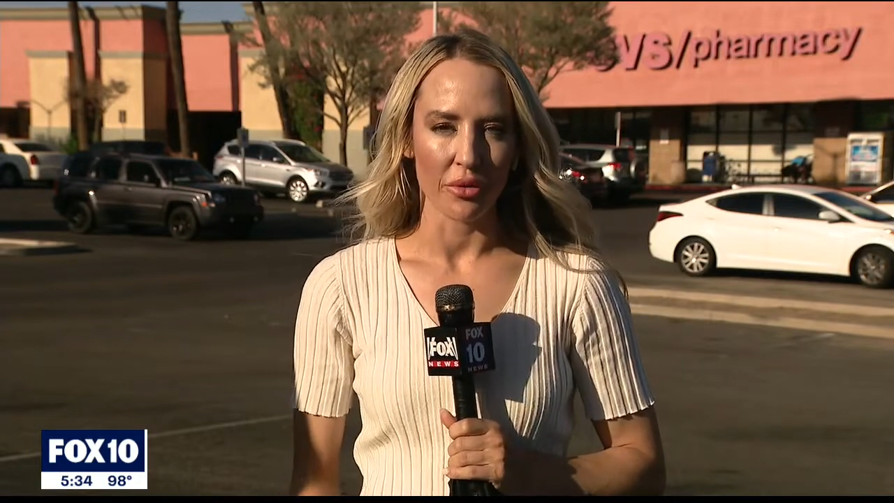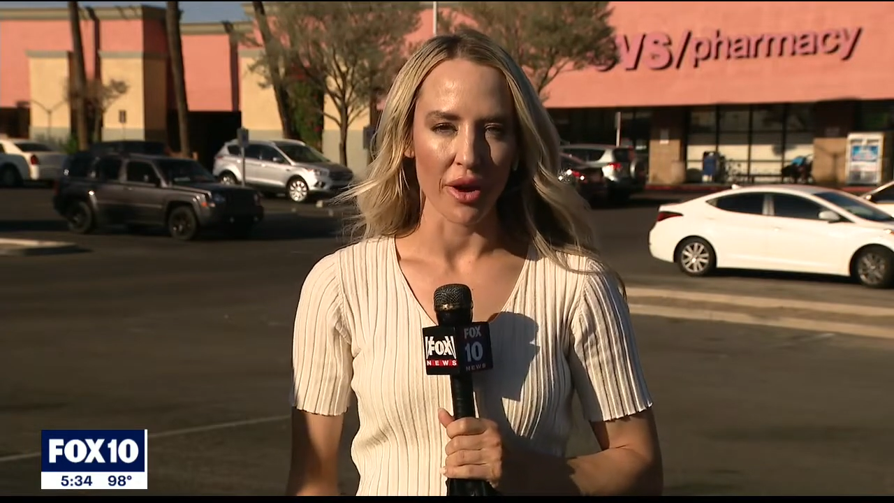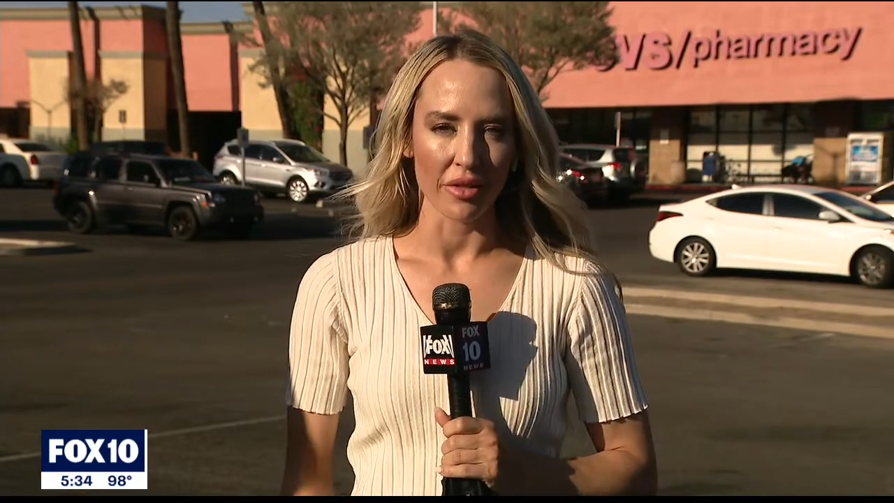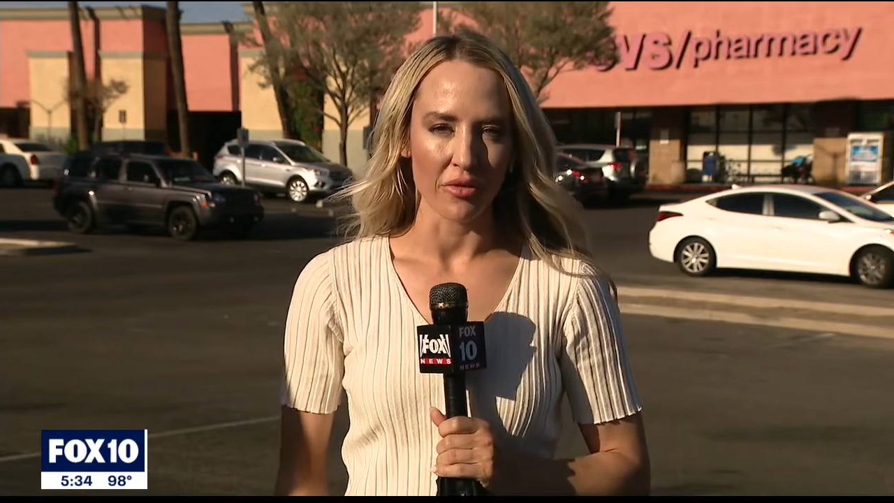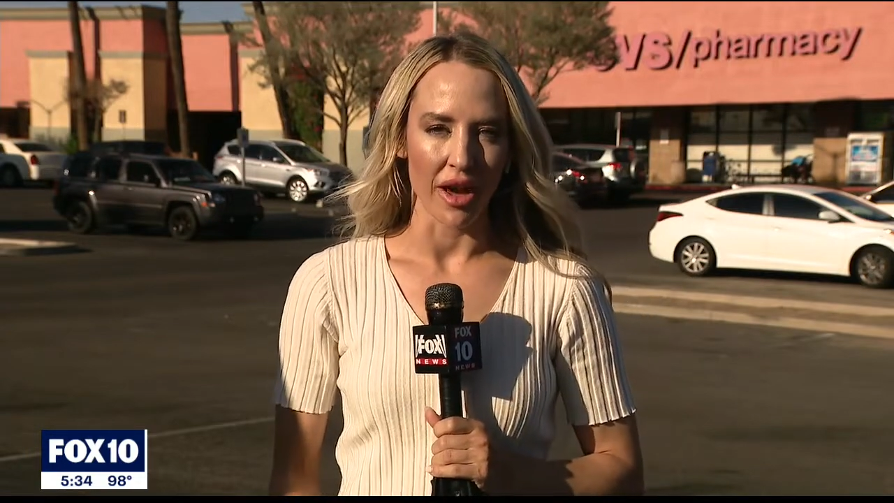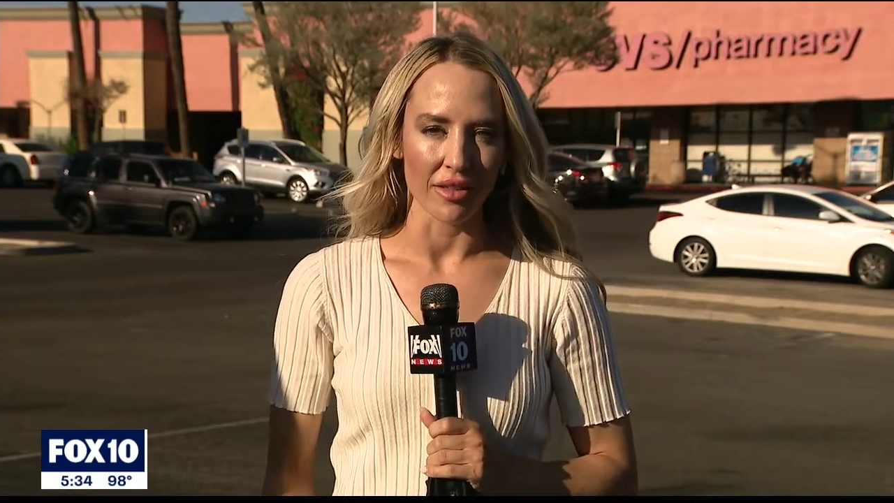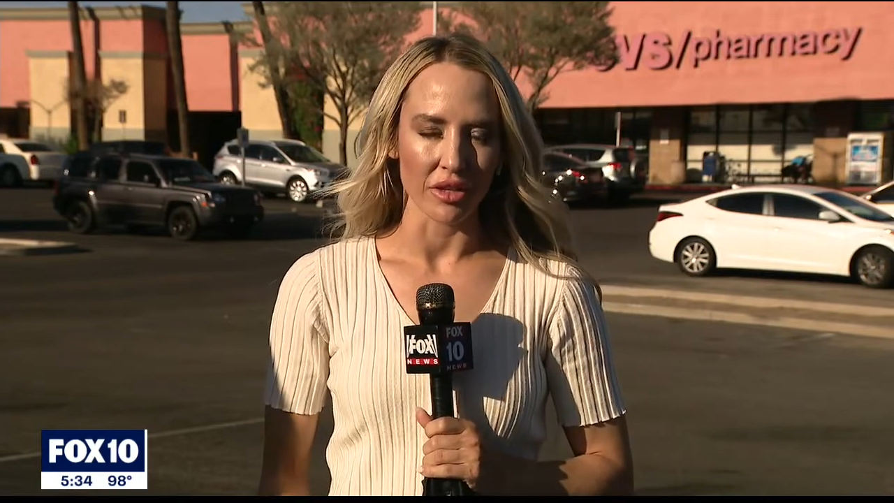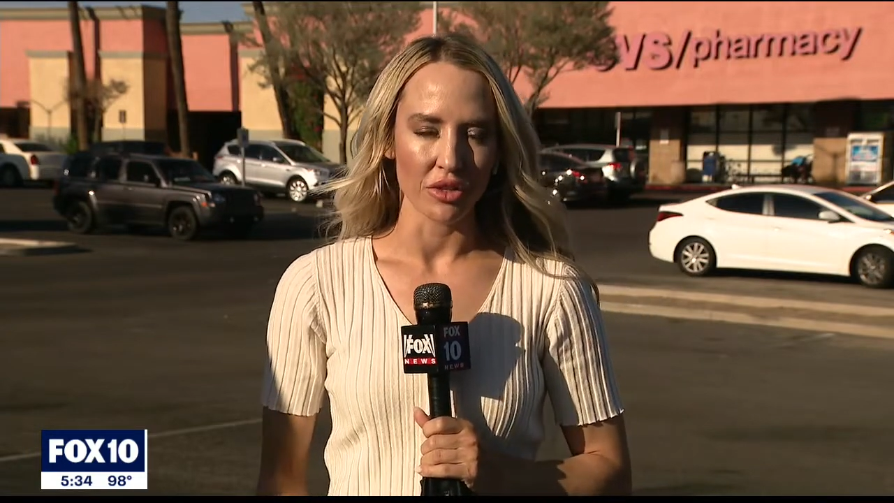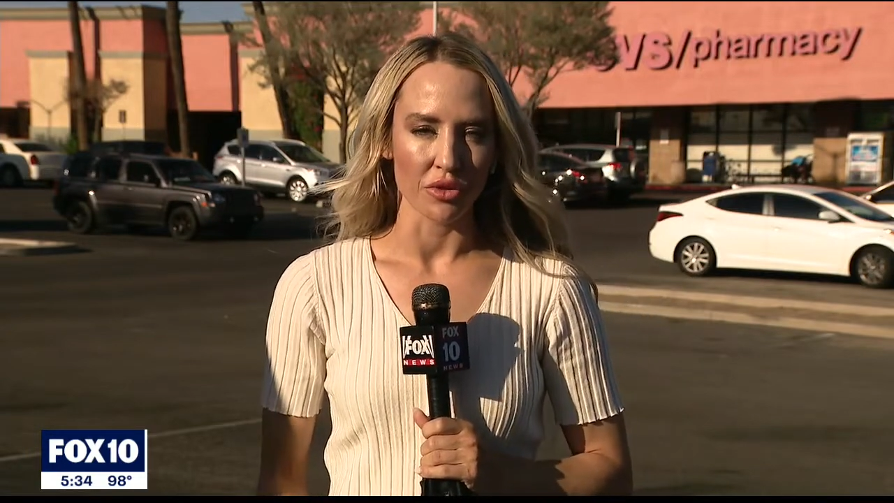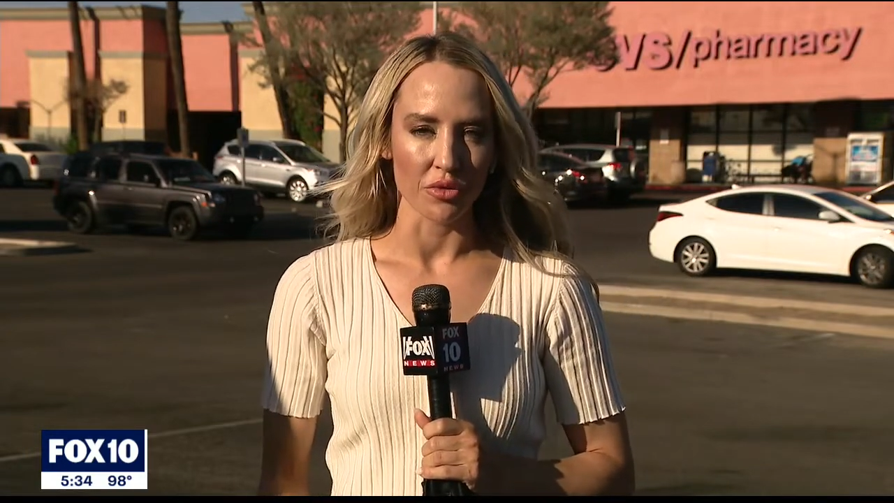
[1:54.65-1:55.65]
throughout the valley
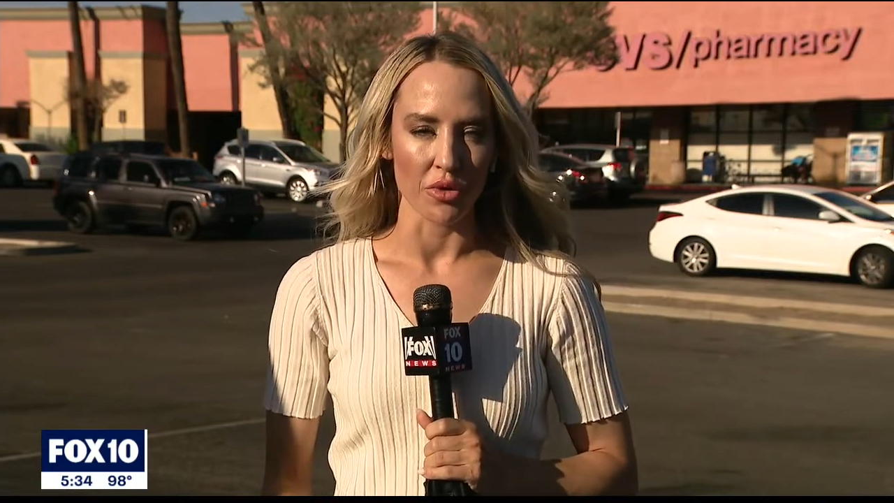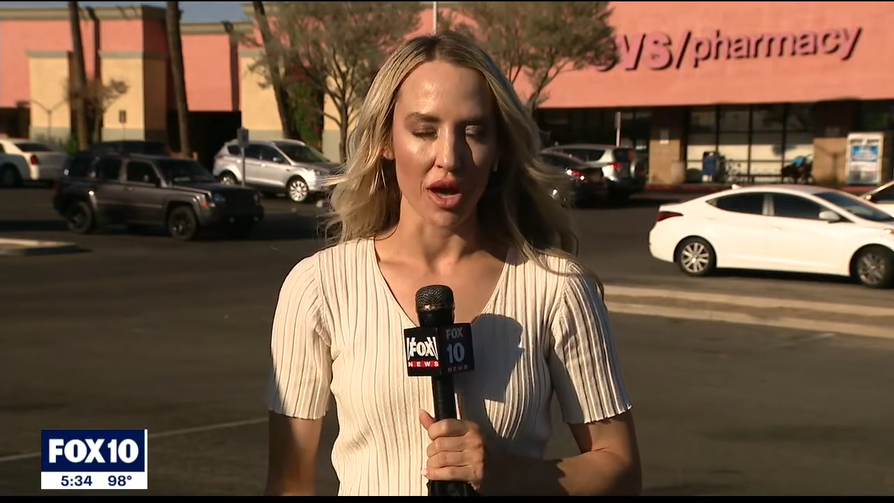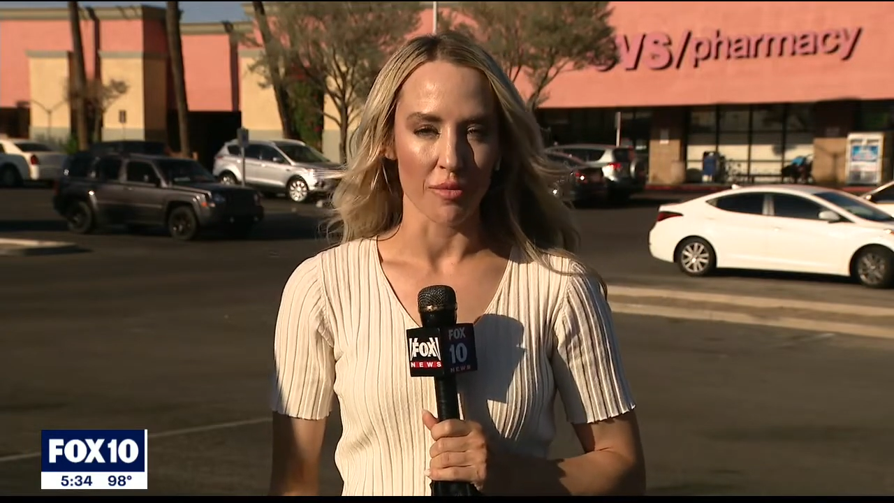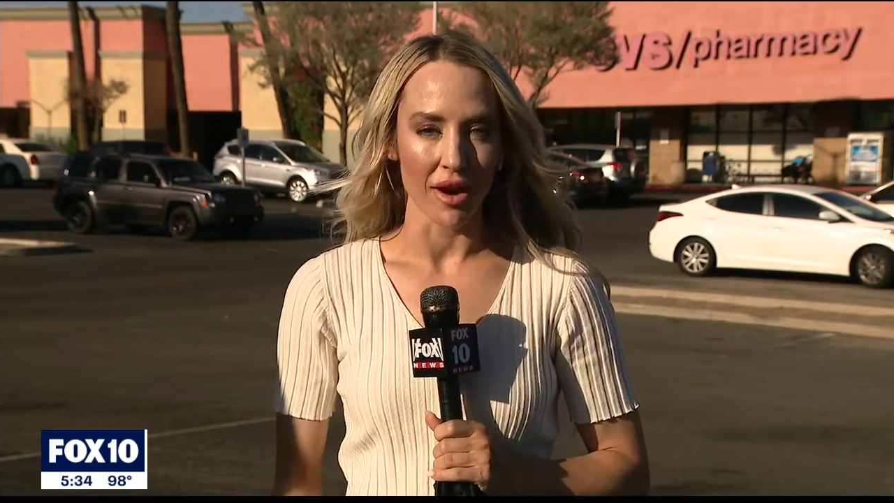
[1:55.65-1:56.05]
to uh,